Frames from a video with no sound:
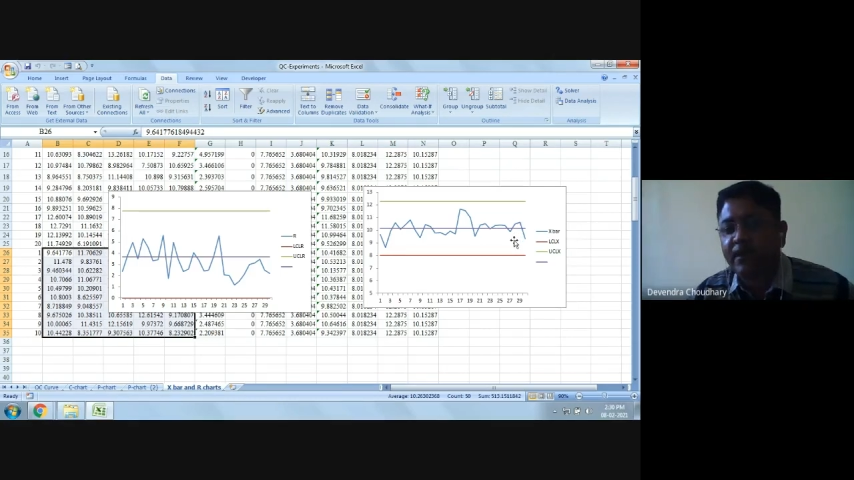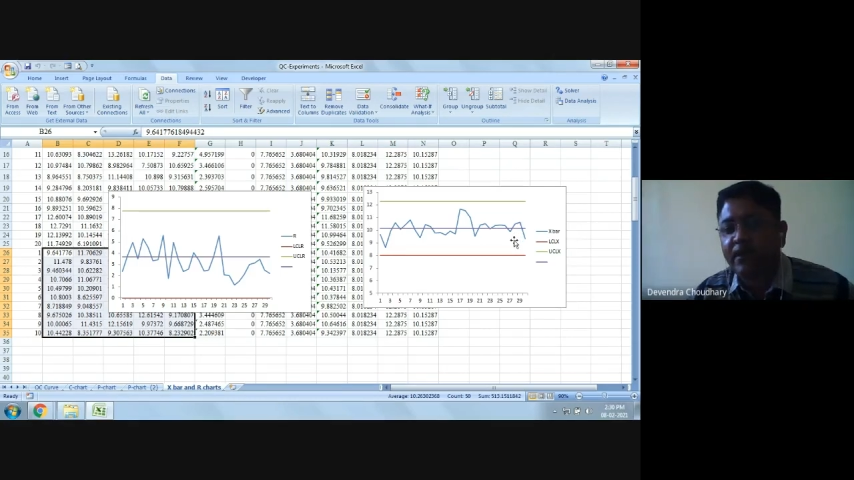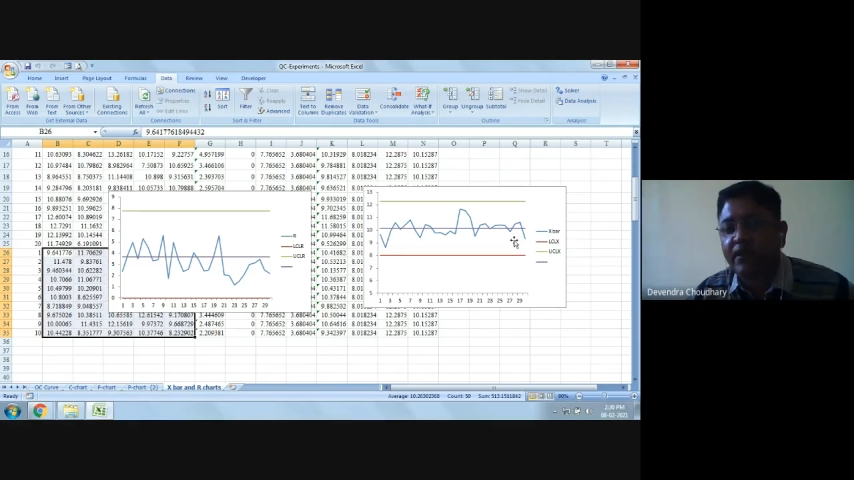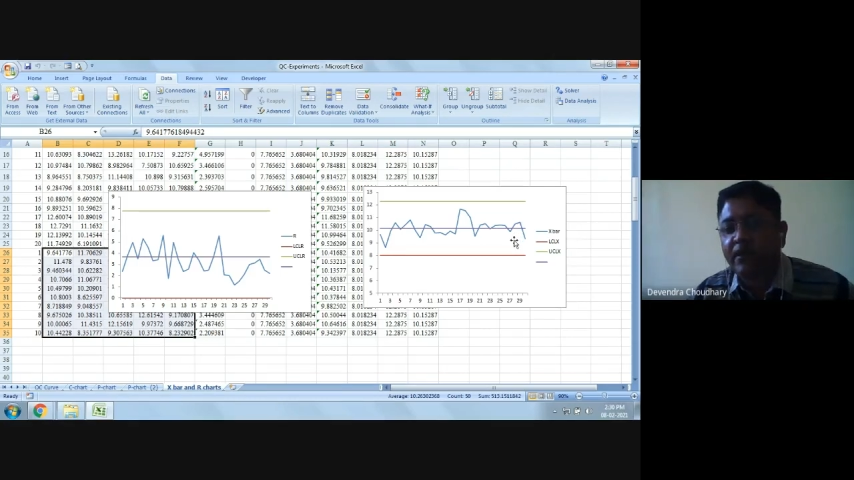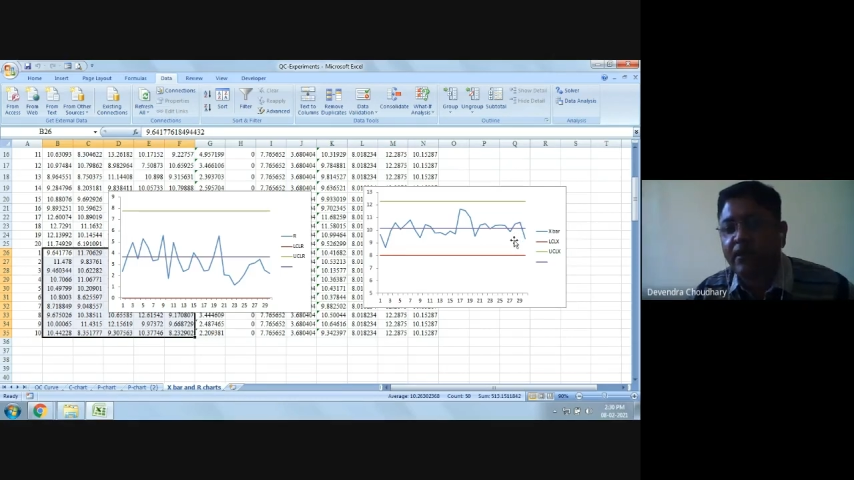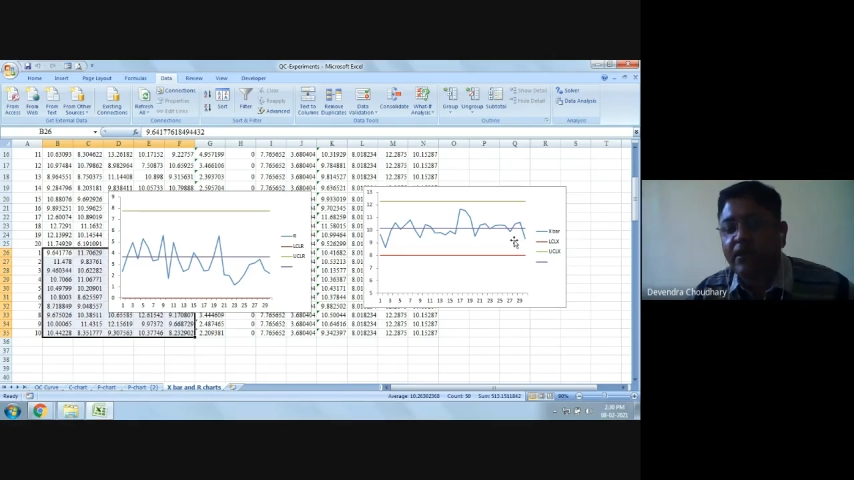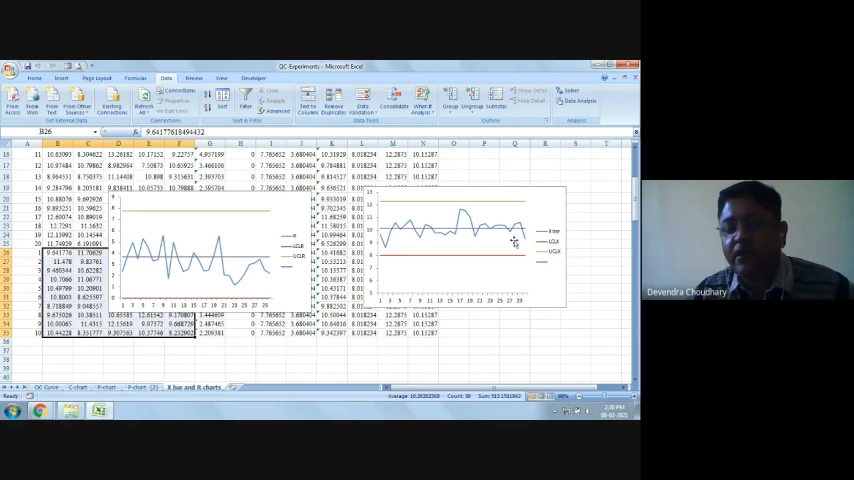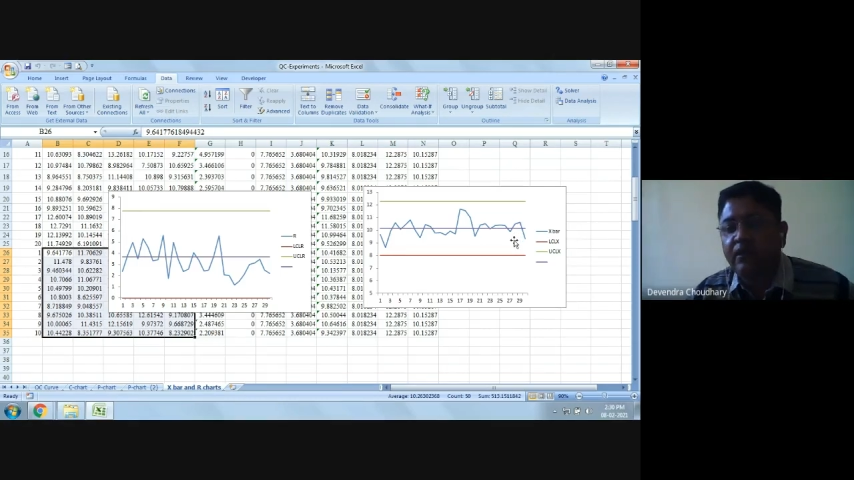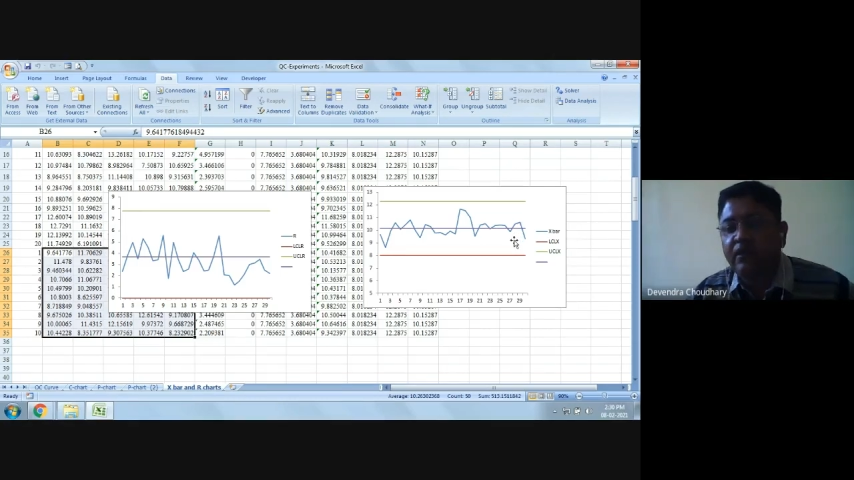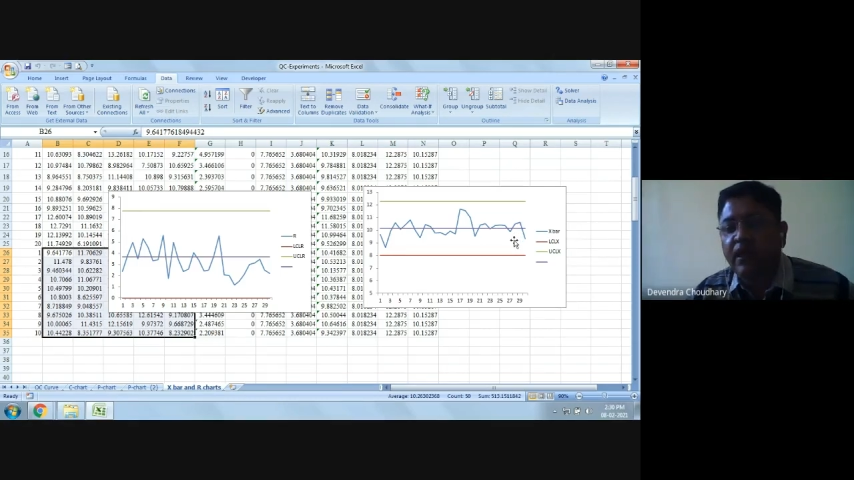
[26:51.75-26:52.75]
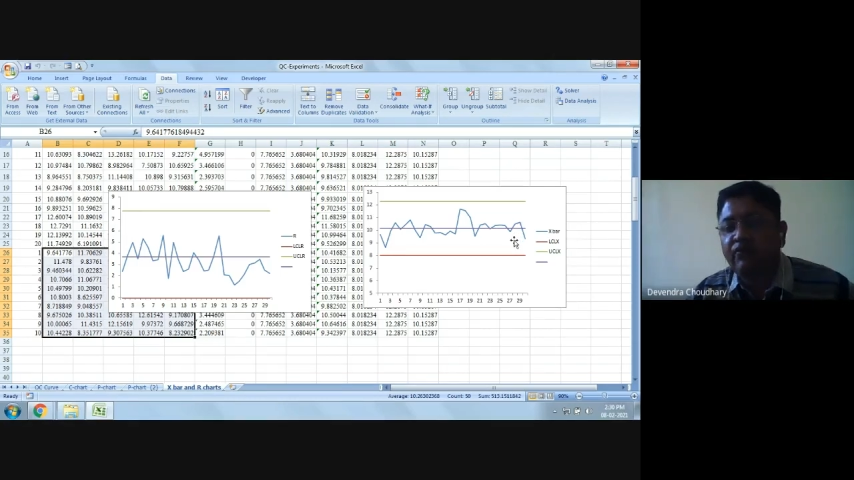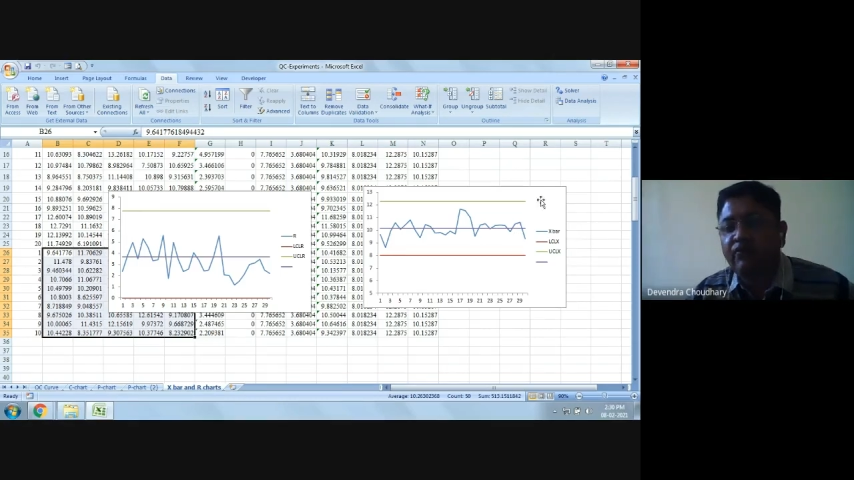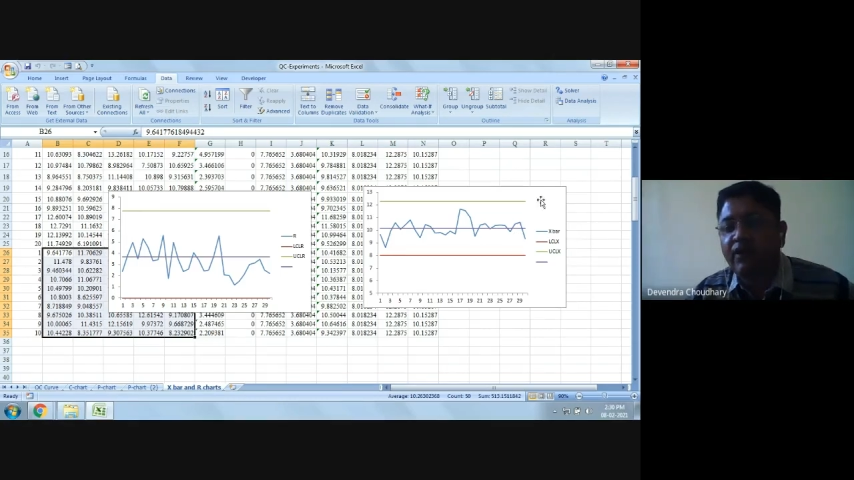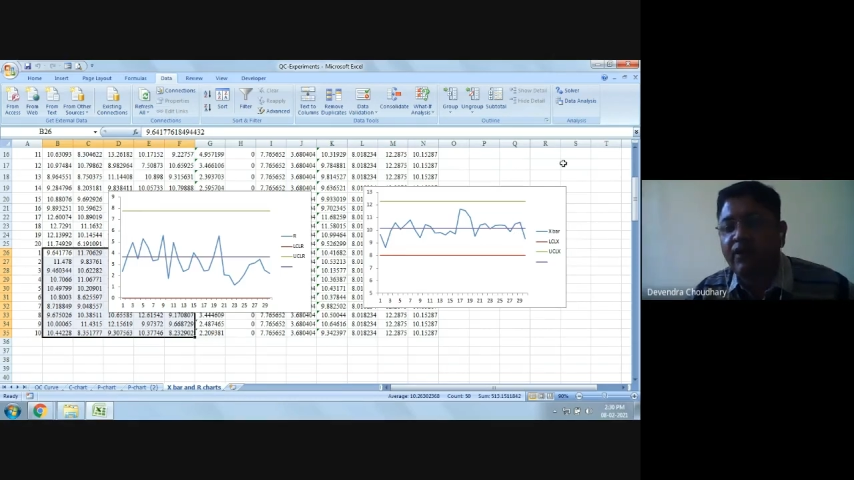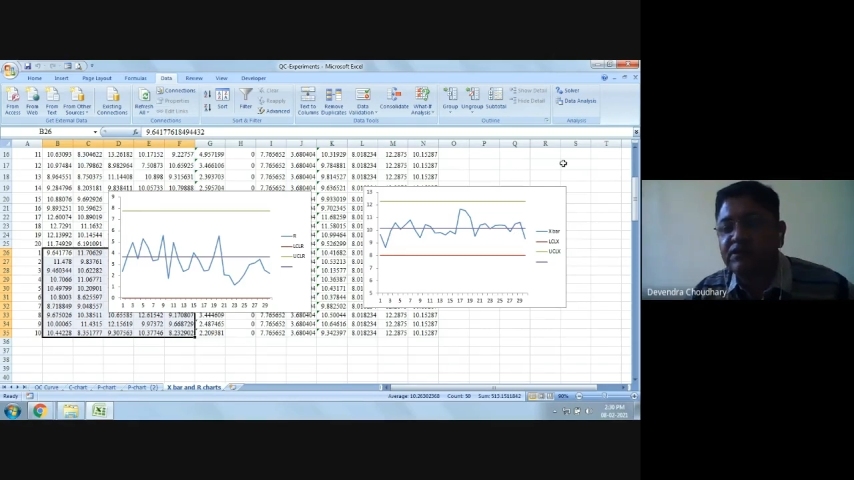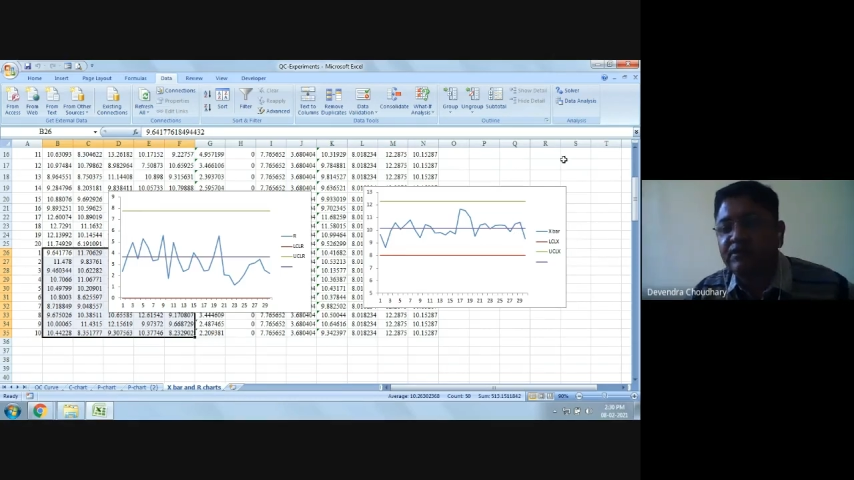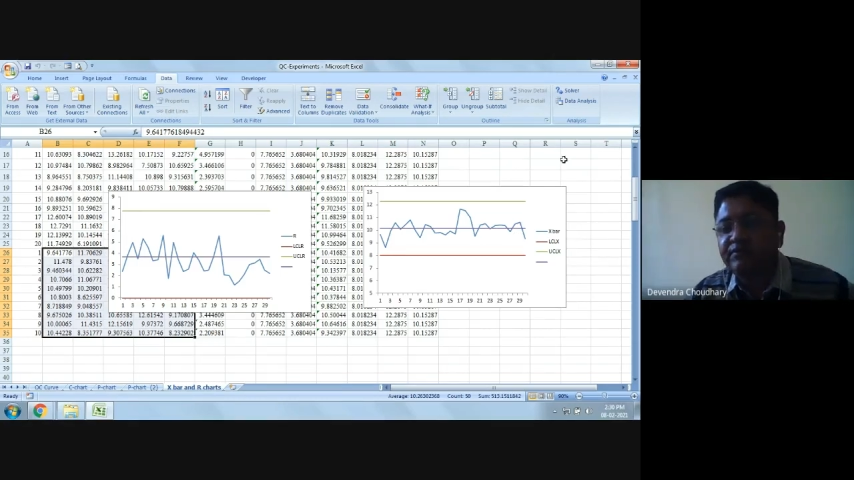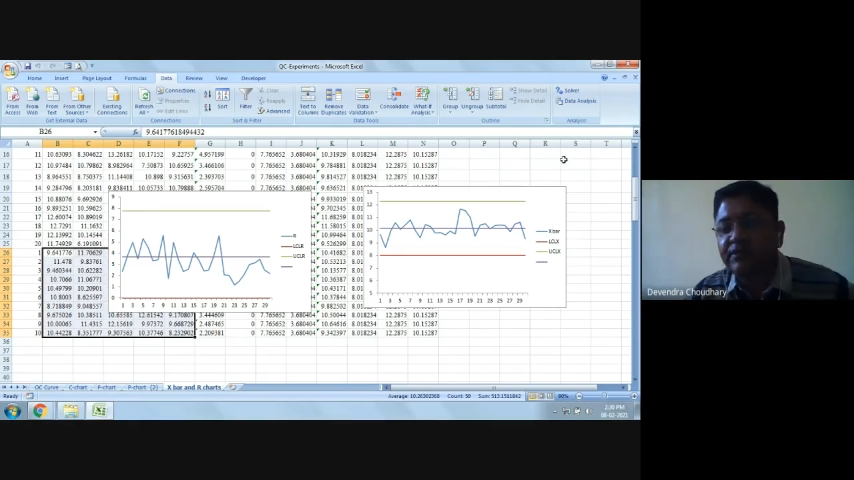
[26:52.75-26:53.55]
Now, when we shift the